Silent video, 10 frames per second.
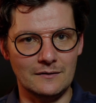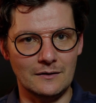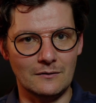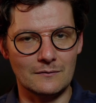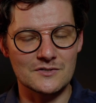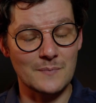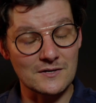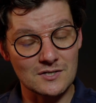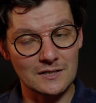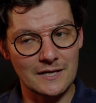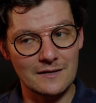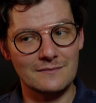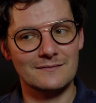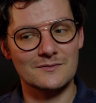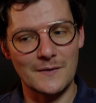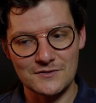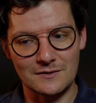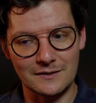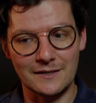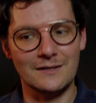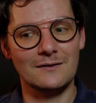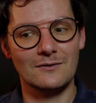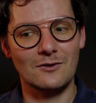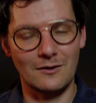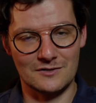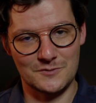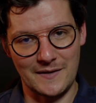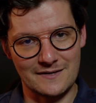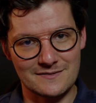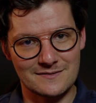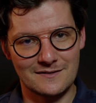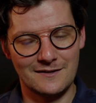especially color space.